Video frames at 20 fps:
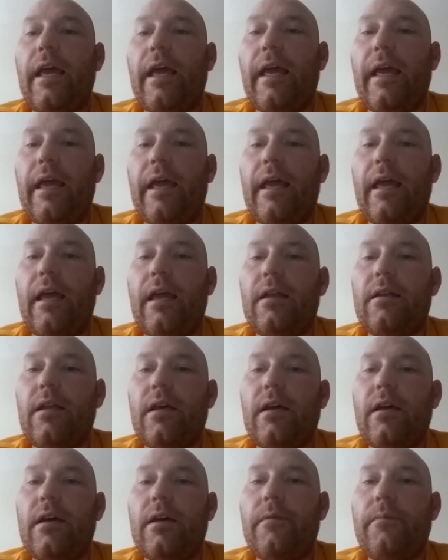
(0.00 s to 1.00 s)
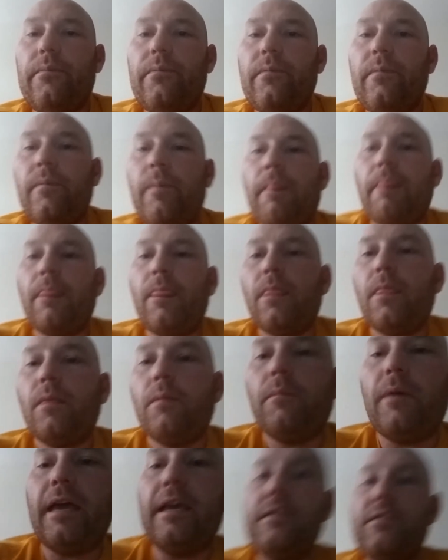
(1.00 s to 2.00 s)
and um,
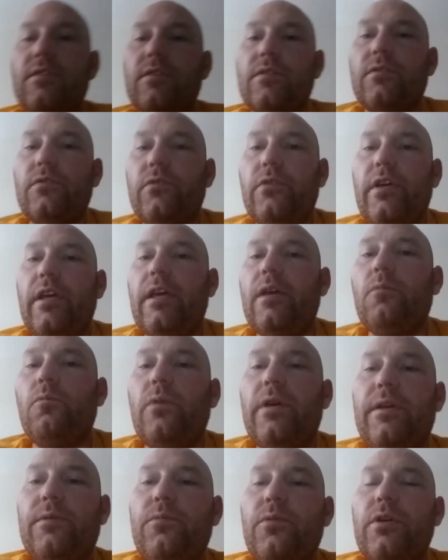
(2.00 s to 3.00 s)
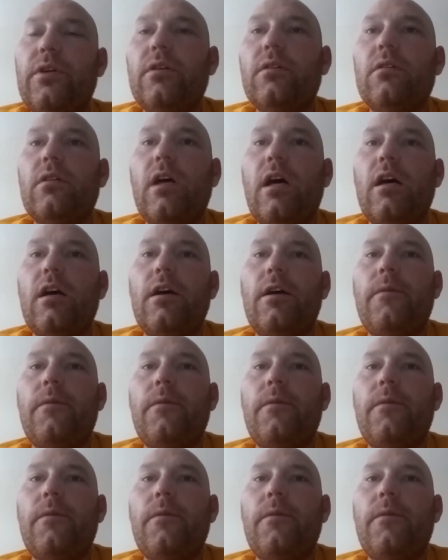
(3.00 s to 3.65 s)
basically um,